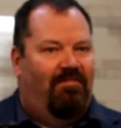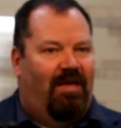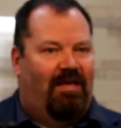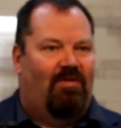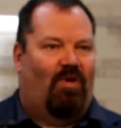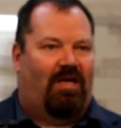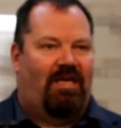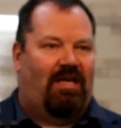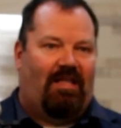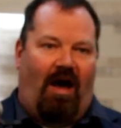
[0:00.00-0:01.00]
Like you were
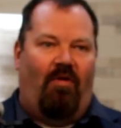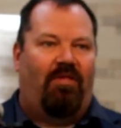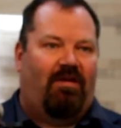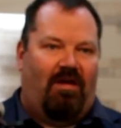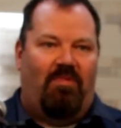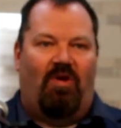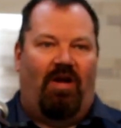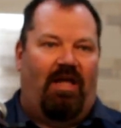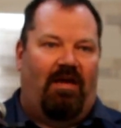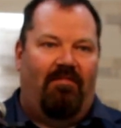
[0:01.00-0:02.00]
kicked out of the
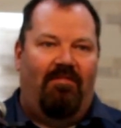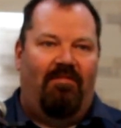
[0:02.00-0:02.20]
community.